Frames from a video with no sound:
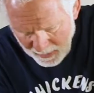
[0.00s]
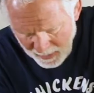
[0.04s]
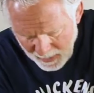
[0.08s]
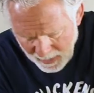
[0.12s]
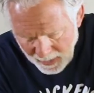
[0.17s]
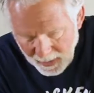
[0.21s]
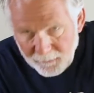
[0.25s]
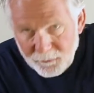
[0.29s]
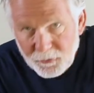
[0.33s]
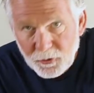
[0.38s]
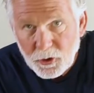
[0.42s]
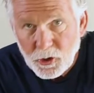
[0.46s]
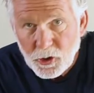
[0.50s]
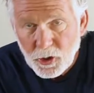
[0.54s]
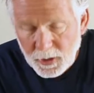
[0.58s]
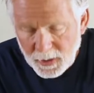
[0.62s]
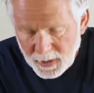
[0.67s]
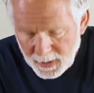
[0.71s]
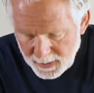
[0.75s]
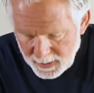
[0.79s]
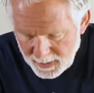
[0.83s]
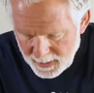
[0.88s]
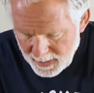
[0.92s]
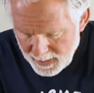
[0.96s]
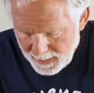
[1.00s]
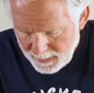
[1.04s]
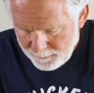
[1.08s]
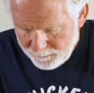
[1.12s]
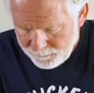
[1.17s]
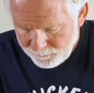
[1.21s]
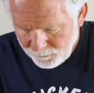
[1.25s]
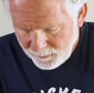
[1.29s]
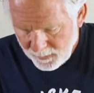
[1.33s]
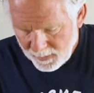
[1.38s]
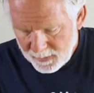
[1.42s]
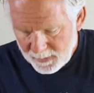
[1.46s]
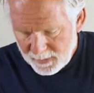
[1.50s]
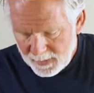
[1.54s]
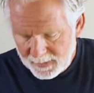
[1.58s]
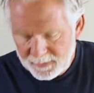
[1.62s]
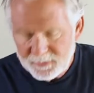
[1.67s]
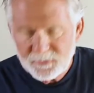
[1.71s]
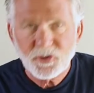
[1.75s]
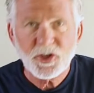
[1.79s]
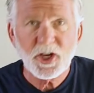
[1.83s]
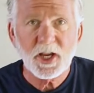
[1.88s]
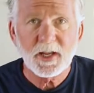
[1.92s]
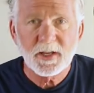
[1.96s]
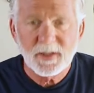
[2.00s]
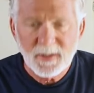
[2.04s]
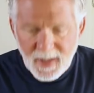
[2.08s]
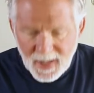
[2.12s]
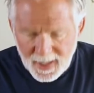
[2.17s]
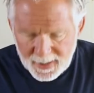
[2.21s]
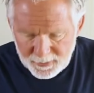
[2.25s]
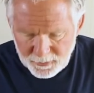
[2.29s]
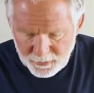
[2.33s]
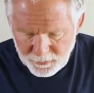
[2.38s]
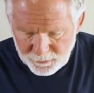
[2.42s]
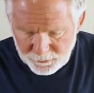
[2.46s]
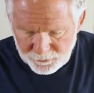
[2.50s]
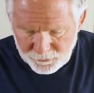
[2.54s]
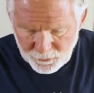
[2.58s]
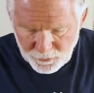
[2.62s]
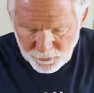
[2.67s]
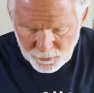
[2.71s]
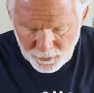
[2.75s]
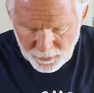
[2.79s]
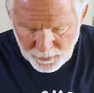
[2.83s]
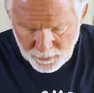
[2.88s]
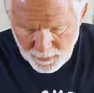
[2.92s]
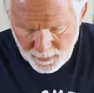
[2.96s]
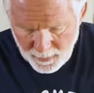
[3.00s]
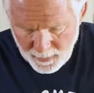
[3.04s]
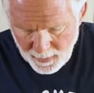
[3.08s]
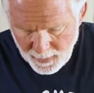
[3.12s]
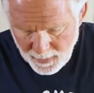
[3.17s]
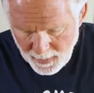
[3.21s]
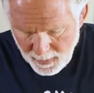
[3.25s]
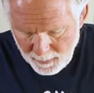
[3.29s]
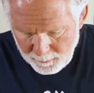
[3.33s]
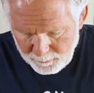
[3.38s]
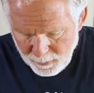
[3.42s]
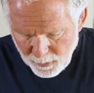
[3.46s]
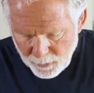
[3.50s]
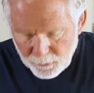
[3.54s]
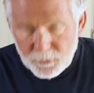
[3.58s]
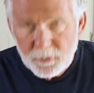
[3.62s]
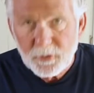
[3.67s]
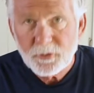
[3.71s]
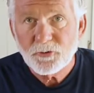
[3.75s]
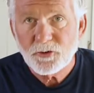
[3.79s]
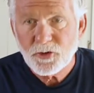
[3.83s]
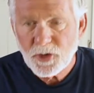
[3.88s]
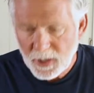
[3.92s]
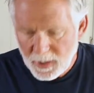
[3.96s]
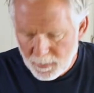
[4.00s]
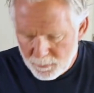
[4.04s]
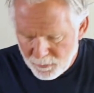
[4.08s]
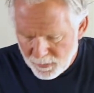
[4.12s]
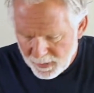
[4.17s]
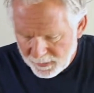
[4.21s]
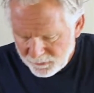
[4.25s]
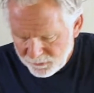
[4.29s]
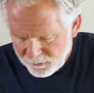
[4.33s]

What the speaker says: If you're cooking like chicken tenders or boneless chicken breasts,